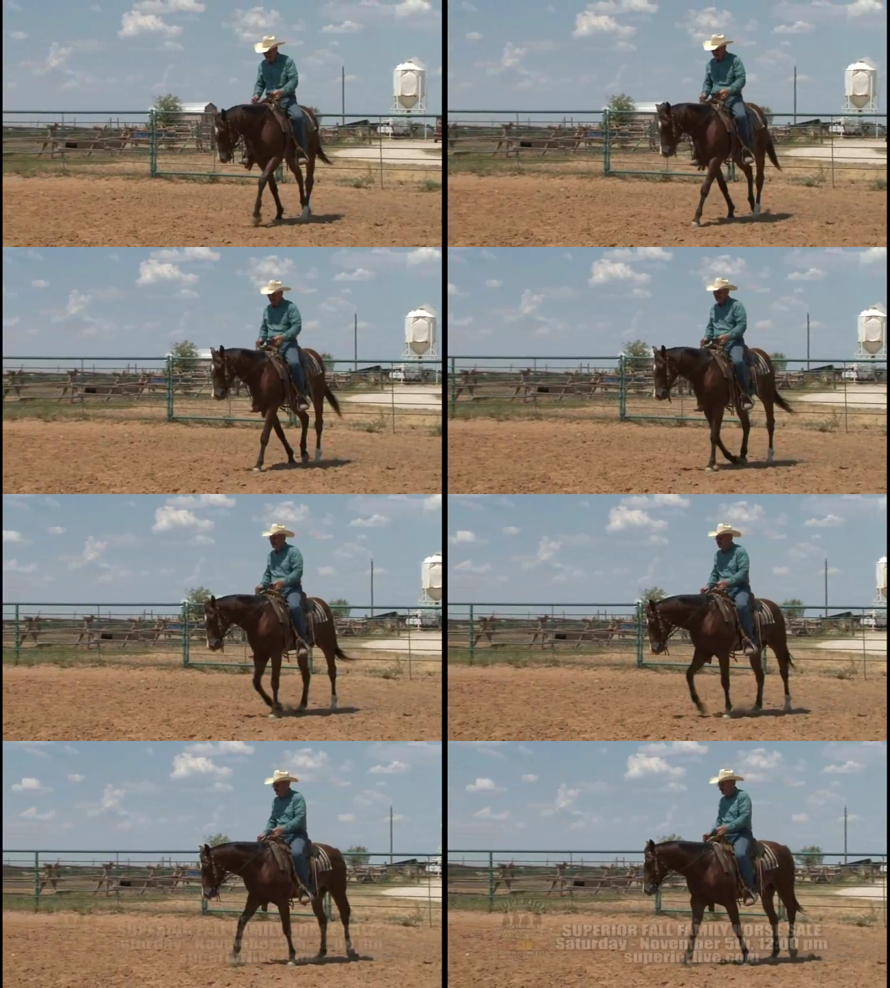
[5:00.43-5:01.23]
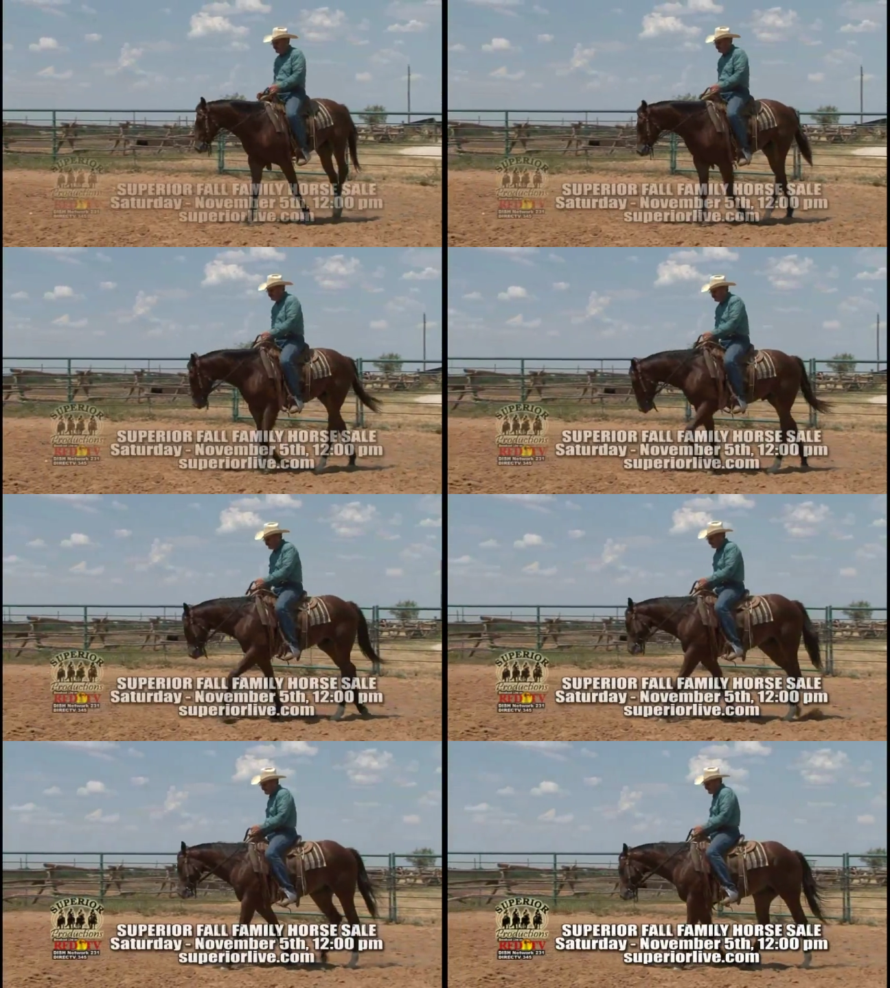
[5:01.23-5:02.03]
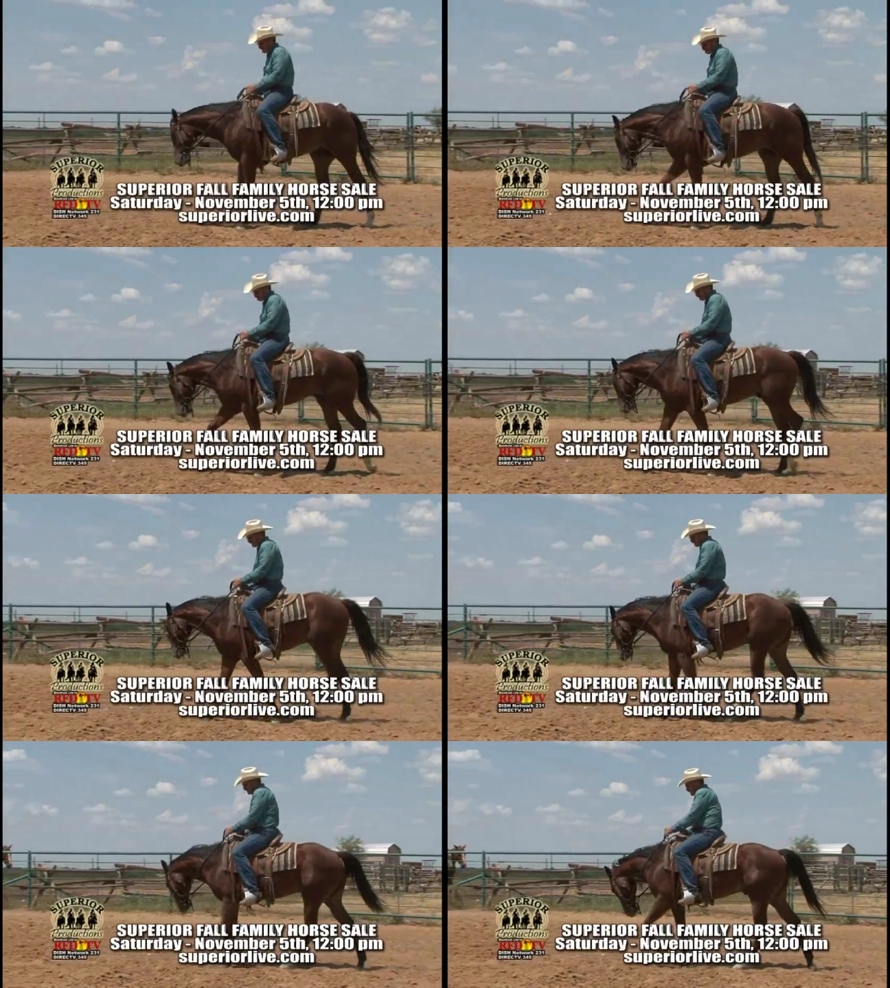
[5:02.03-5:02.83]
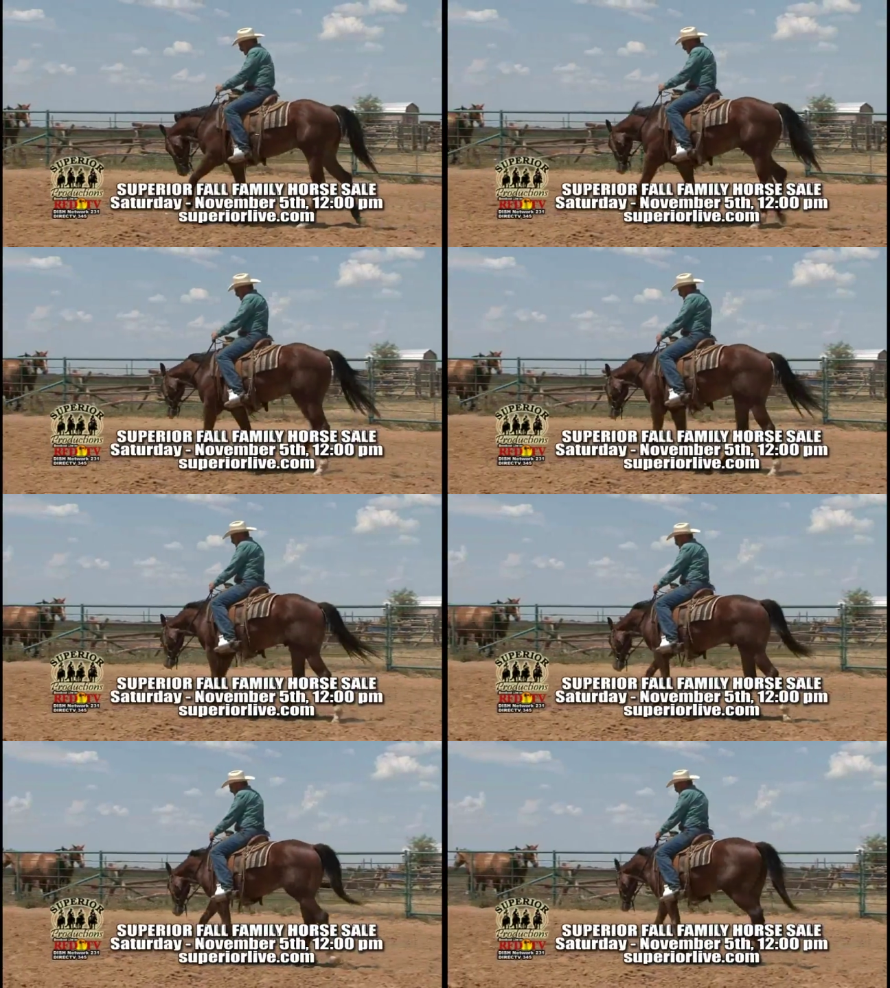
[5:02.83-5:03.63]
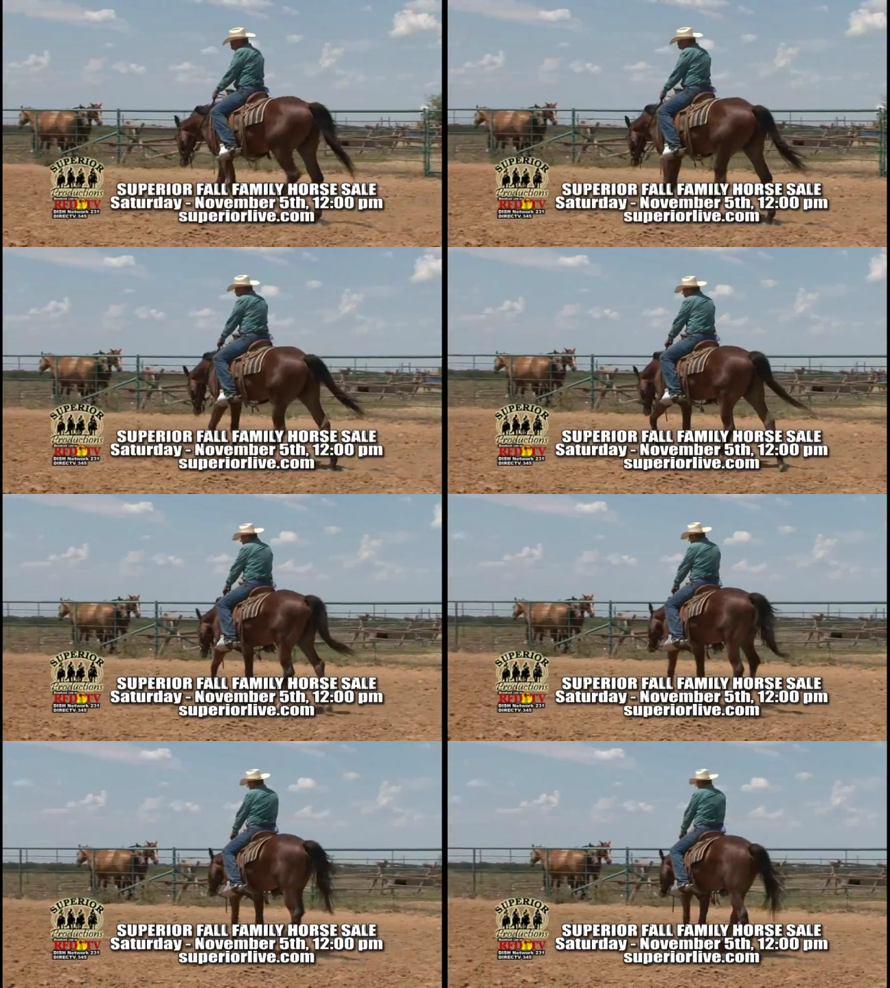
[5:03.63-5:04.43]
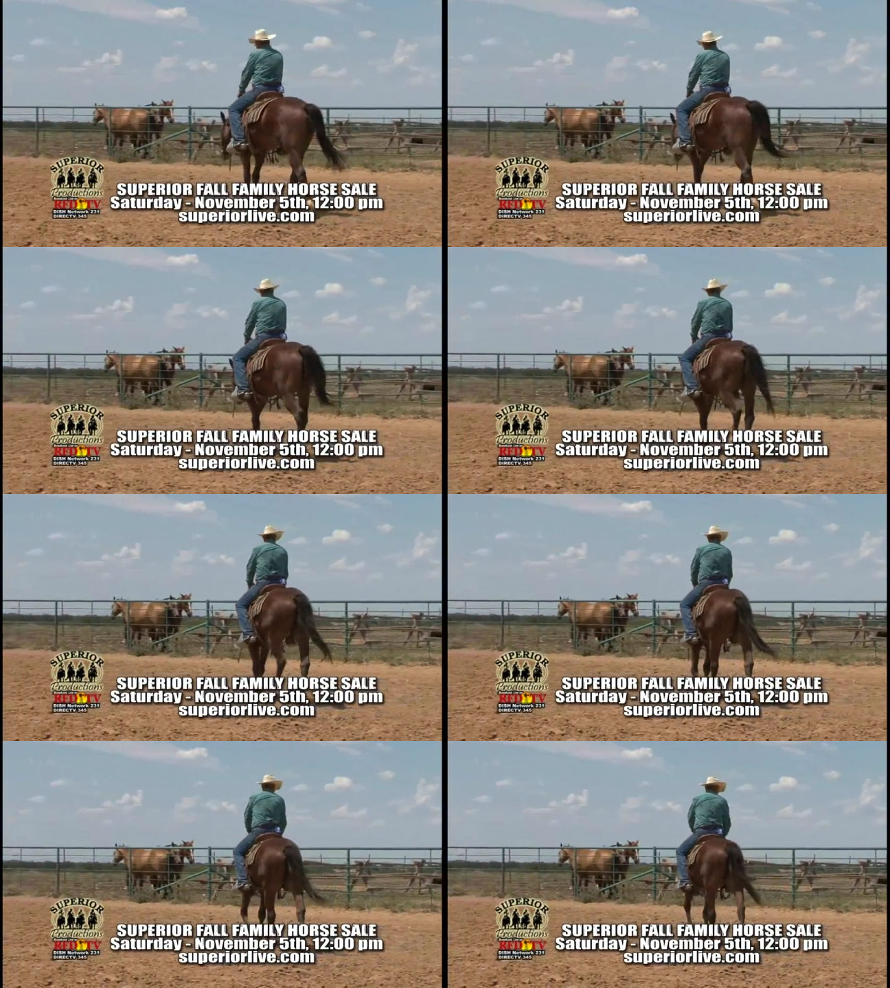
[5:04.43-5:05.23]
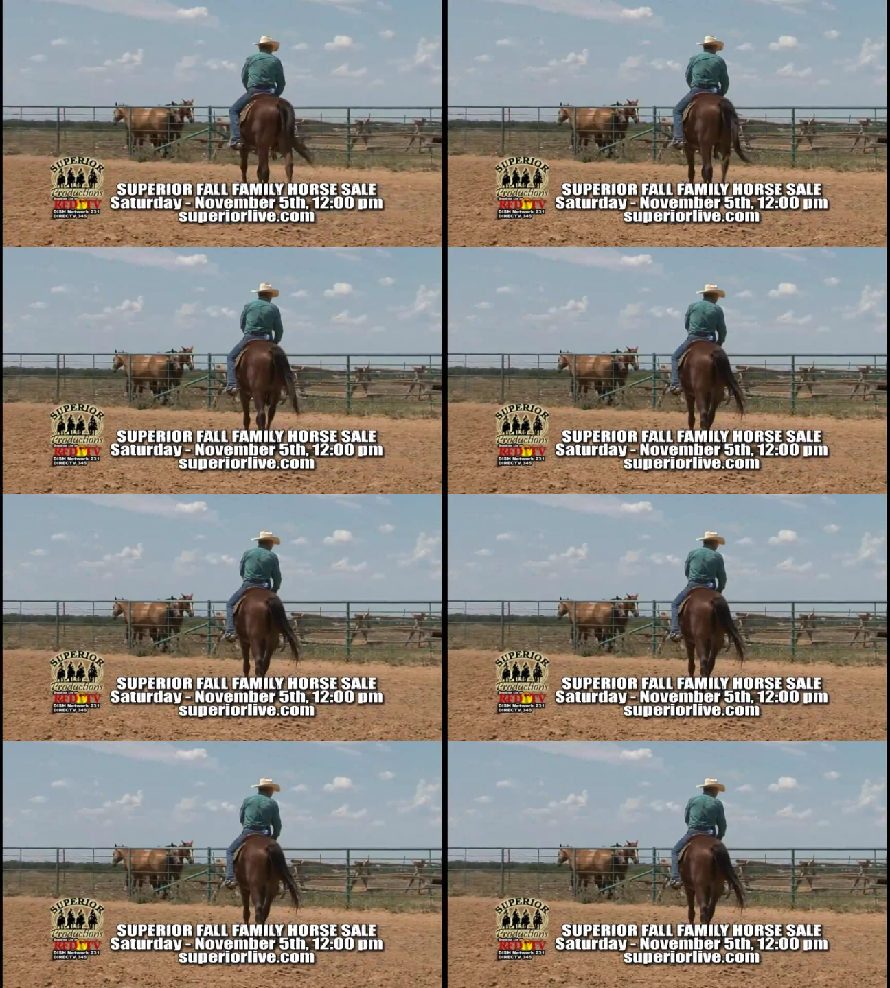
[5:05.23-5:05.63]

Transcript: Nobody's mouth can be seen.